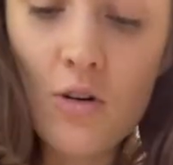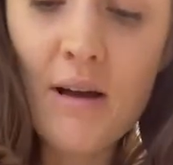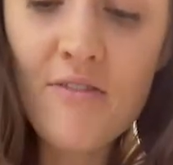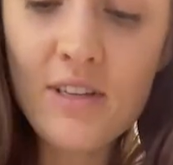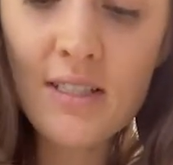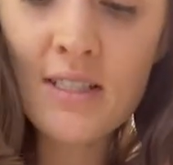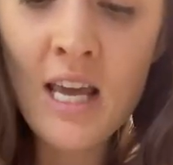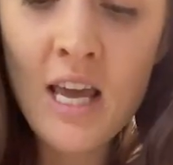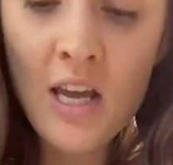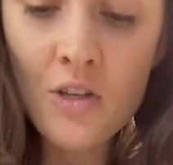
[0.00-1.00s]
muffins,
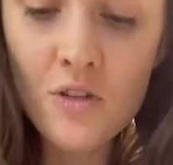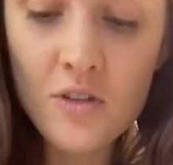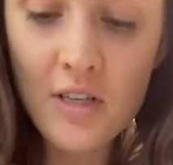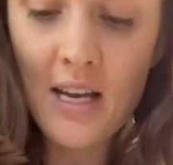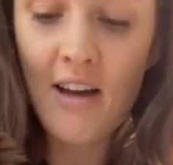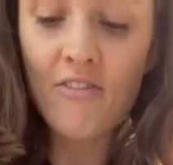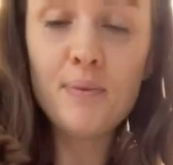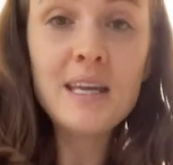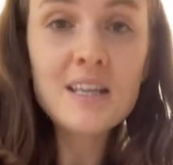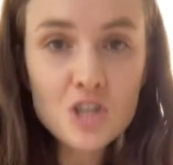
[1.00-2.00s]
you can have
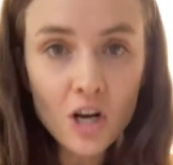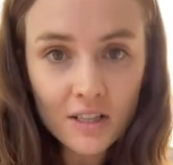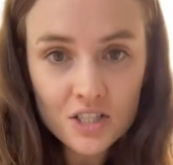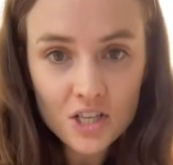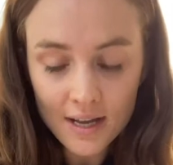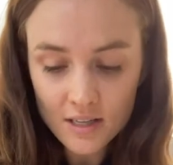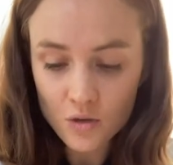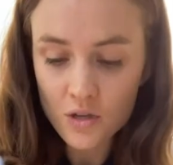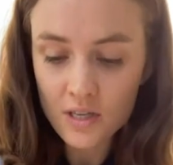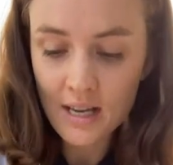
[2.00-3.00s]
big chocolate chunks
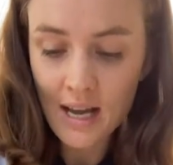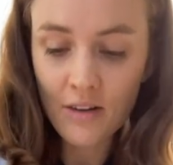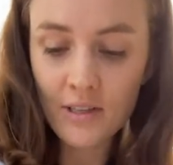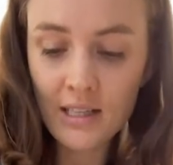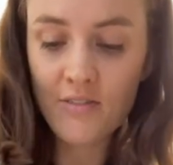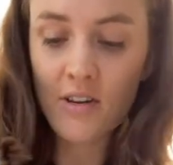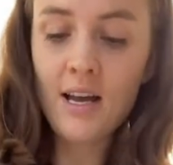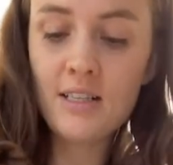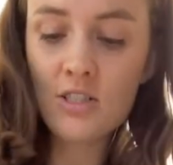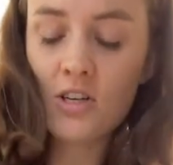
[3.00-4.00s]
or you can cut it really
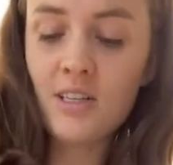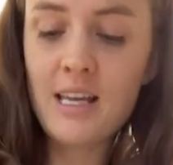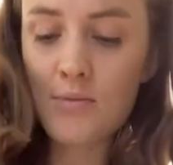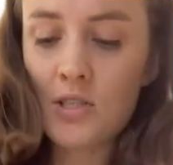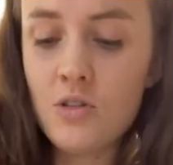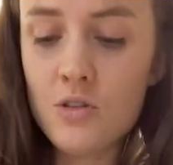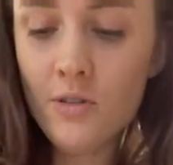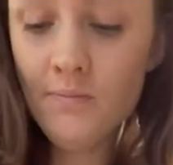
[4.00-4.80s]
fine. Totally up to you.